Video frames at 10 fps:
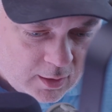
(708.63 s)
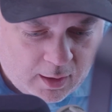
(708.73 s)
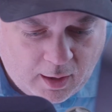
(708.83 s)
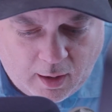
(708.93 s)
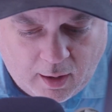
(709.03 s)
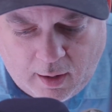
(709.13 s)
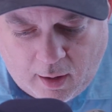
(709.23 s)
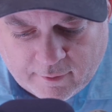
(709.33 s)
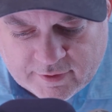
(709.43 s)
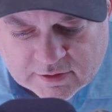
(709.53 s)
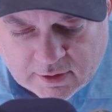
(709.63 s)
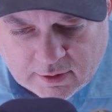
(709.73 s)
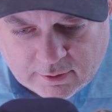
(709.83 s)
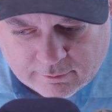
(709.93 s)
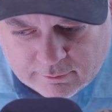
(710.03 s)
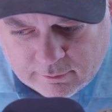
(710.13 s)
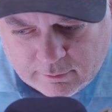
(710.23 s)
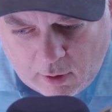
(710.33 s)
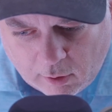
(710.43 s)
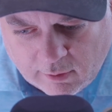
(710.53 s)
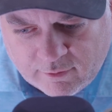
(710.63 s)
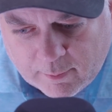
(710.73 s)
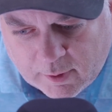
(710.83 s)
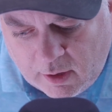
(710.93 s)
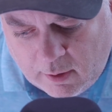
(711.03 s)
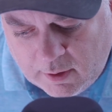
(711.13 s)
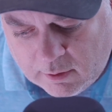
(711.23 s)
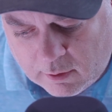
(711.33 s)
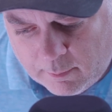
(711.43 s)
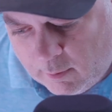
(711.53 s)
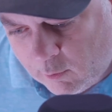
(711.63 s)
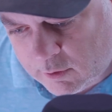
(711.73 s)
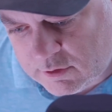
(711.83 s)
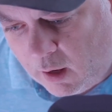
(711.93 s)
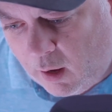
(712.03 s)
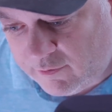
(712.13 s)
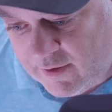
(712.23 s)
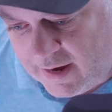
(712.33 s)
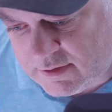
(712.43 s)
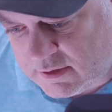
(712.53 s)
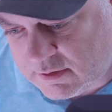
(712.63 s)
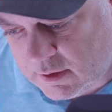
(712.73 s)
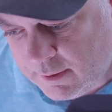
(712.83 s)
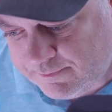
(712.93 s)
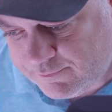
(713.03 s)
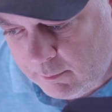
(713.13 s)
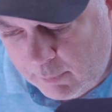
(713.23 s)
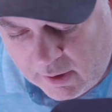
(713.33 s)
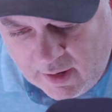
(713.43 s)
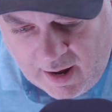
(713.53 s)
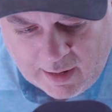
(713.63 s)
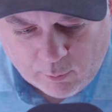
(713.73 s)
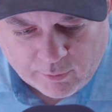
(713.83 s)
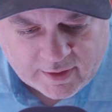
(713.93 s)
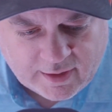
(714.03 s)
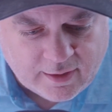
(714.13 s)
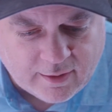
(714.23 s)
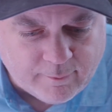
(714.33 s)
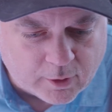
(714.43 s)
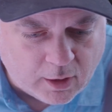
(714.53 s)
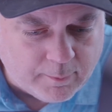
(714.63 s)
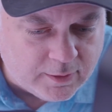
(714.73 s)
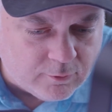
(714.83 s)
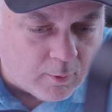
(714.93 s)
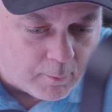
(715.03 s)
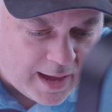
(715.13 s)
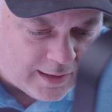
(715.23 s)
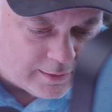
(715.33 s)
Obviously, all of them are going to be a little bit worse off axis, but I don't think any of them are going to be dramatically